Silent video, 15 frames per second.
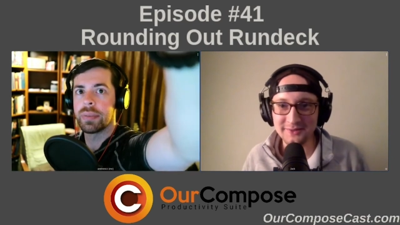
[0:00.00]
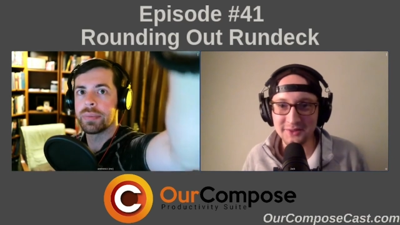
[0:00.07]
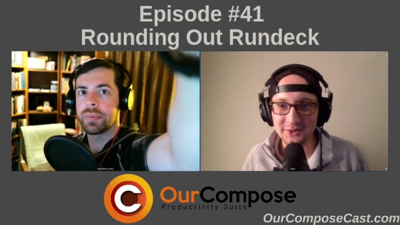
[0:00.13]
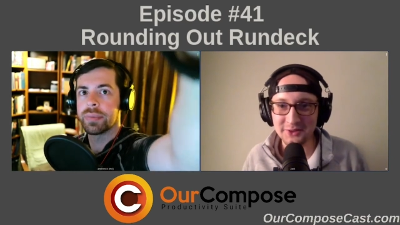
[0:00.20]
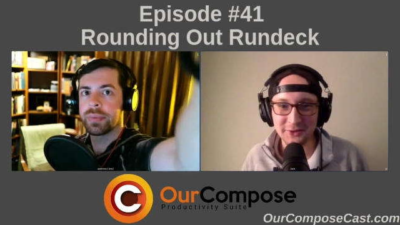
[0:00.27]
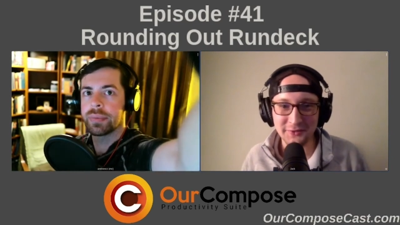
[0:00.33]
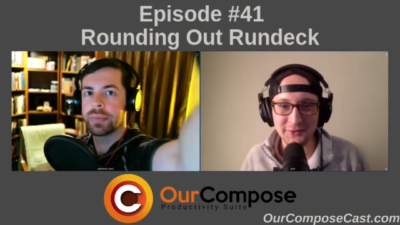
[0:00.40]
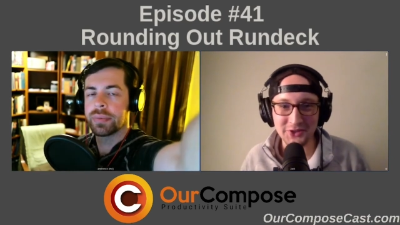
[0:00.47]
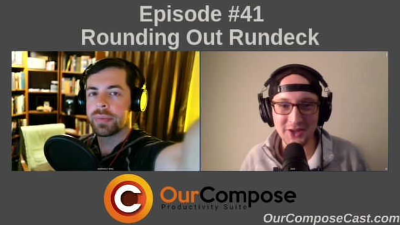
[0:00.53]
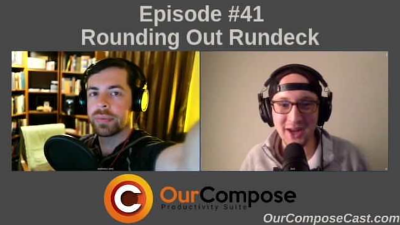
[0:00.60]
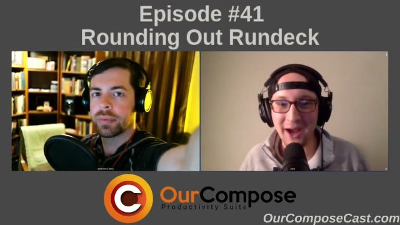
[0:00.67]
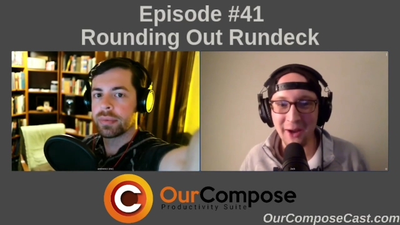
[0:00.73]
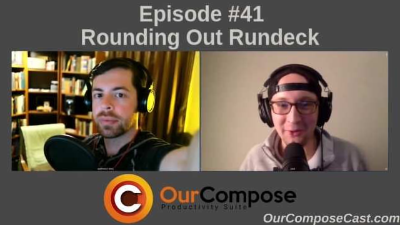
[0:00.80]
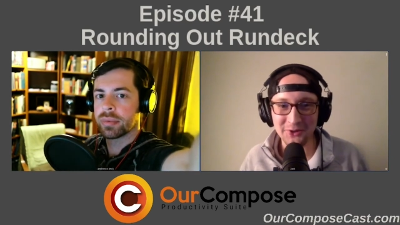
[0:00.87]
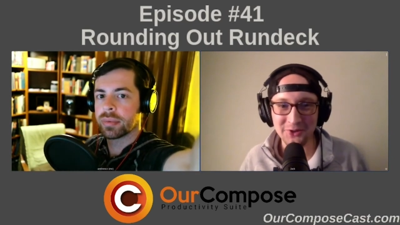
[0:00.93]
Speaker 1: a
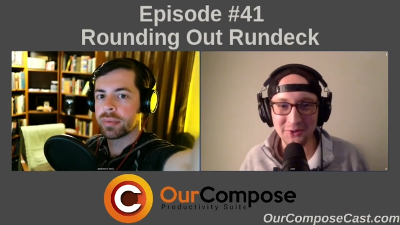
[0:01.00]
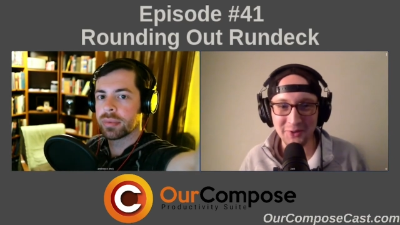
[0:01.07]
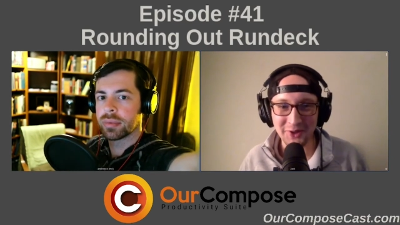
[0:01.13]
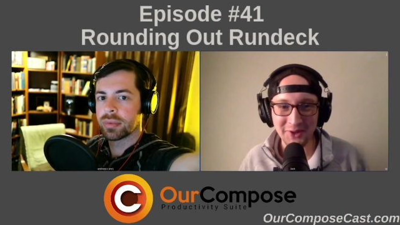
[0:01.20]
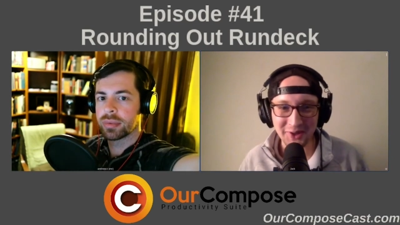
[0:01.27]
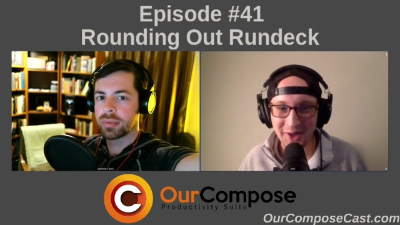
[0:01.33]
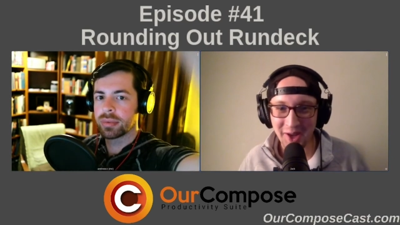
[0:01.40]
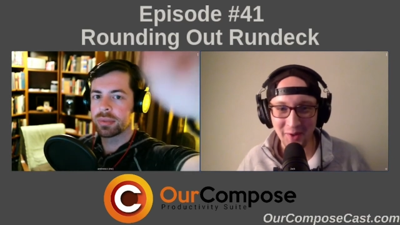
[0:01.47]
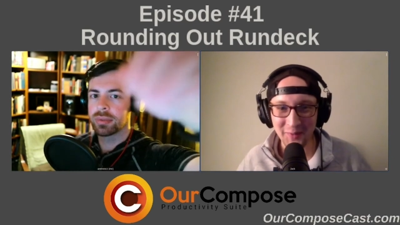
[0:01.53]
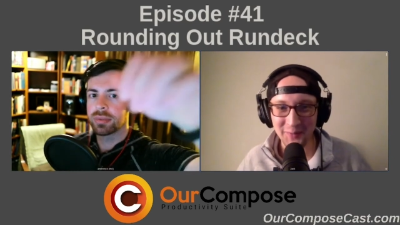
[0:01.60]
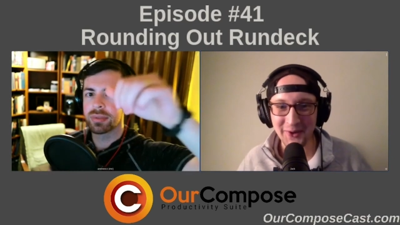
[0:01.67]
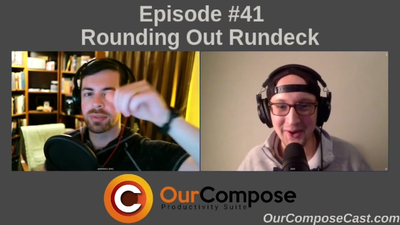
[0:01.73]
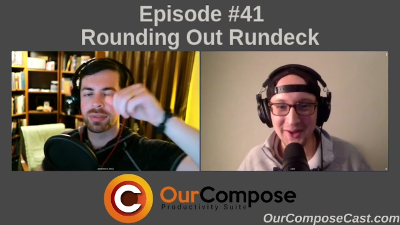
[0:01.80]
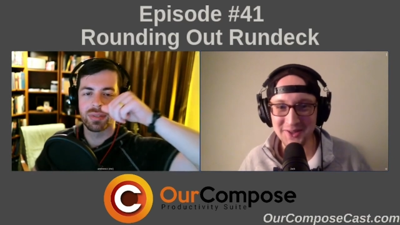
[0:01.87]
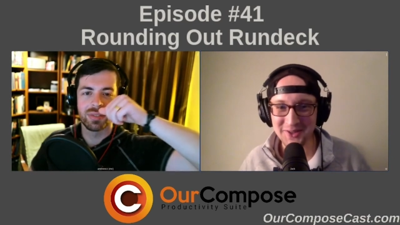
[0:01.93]
ServiceNow or something
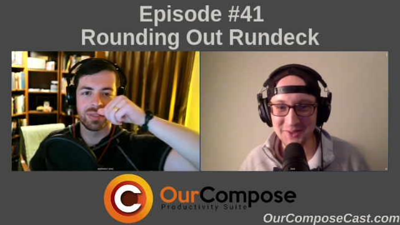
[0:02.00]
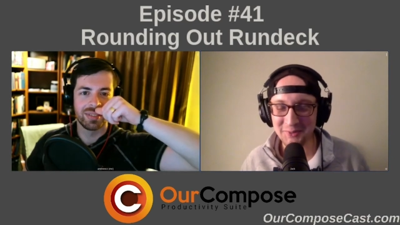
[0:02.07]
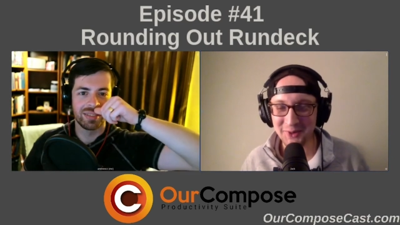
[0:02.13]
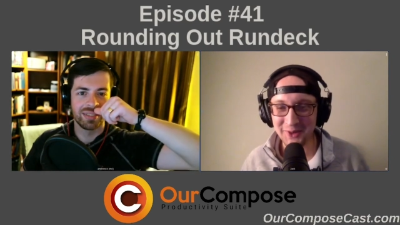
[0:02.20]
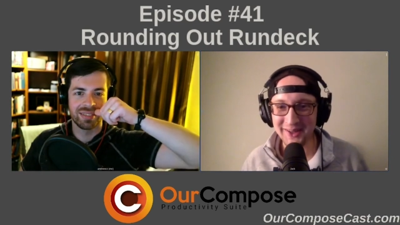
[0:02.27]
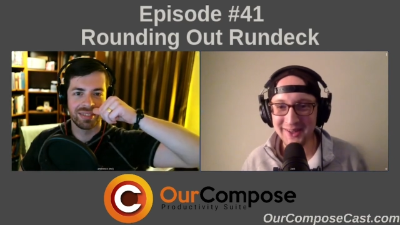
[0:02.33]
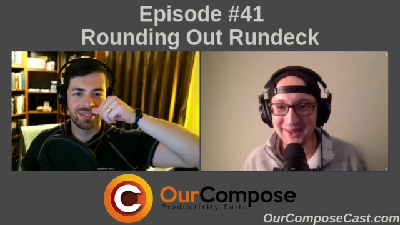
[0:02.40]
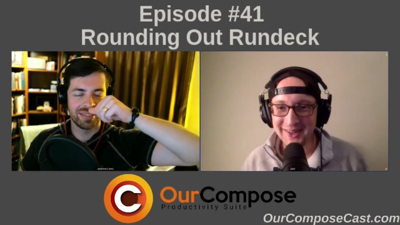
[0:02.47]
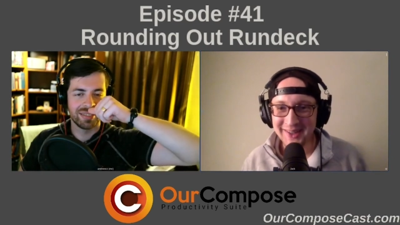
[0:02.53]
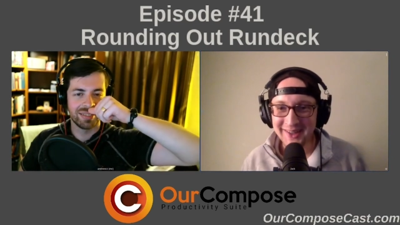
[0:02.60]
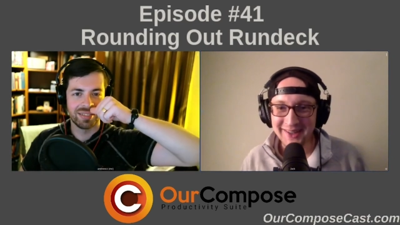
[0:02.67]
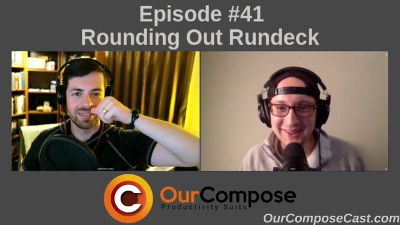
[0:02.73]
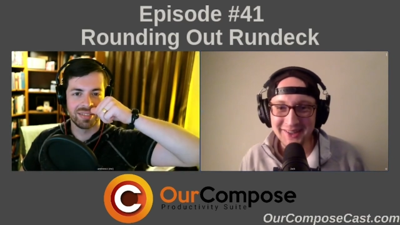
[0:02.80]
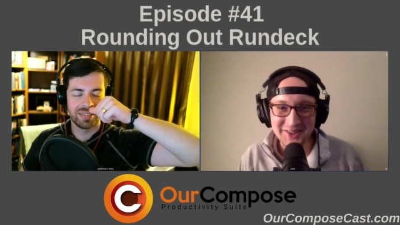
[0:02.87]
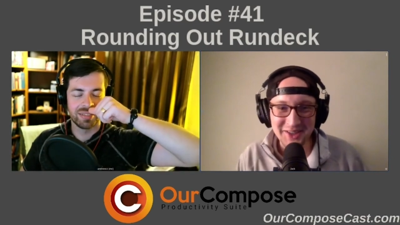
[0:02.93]
enterprisey, but it
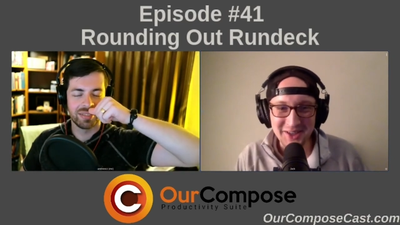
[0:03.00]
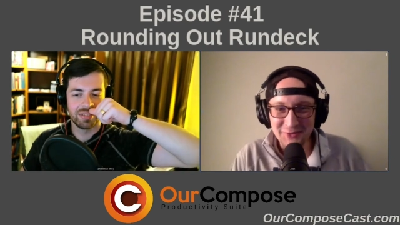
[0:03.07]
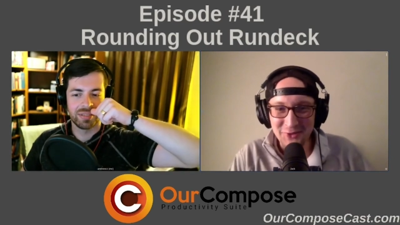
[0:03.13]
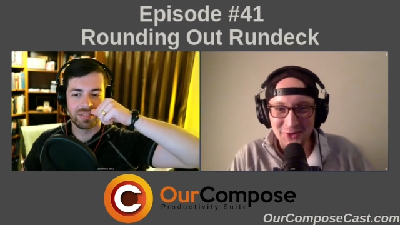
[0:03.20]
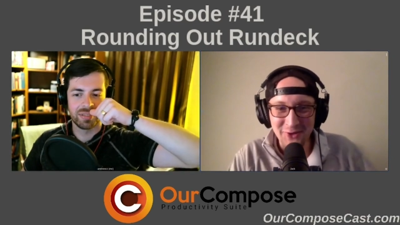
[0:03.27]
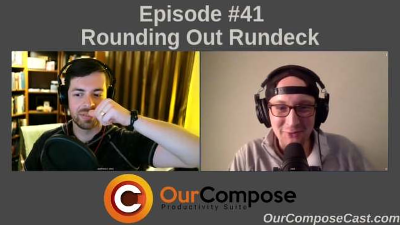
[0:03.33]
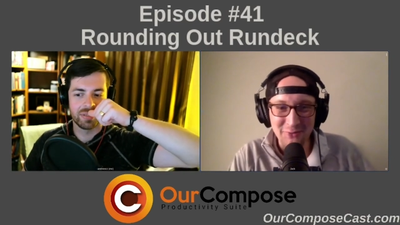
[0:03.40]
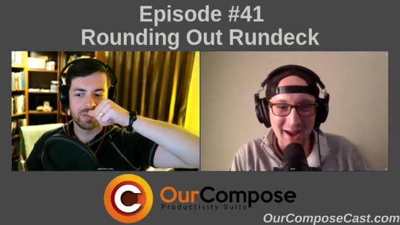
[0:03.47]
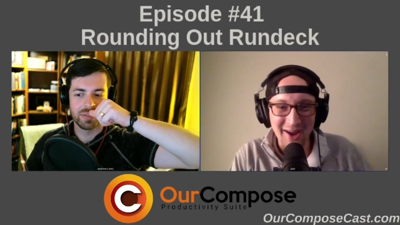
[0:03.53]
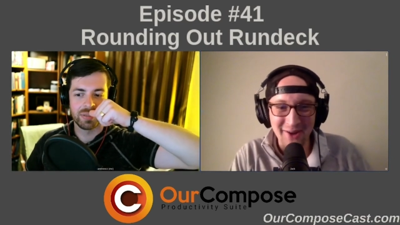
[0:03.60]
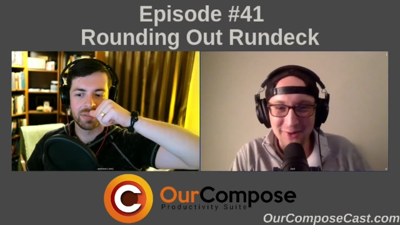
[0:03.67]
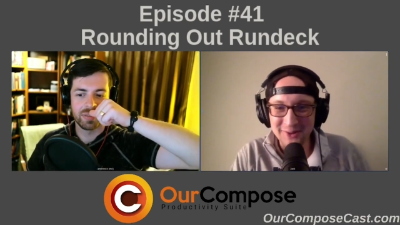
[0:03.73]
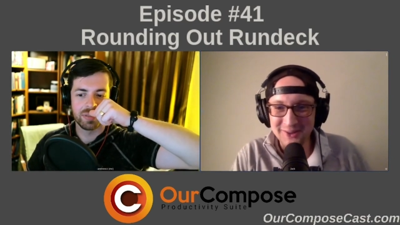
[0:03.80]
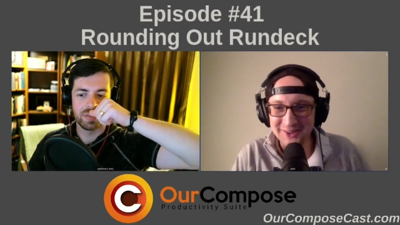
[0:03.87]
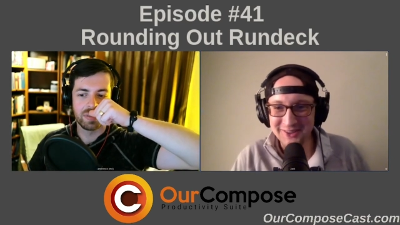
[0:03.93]
does give you enough
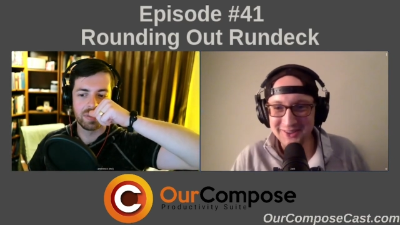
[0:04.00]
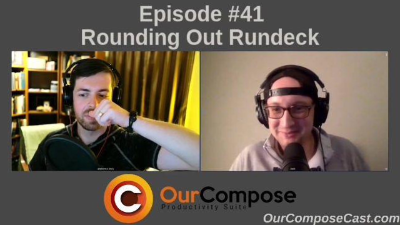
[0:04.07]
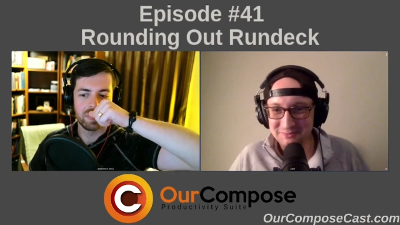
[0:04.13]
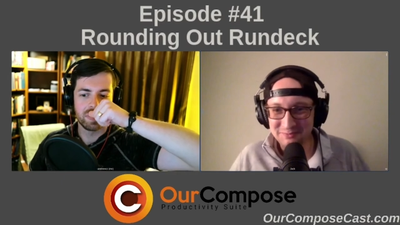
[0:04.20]
power to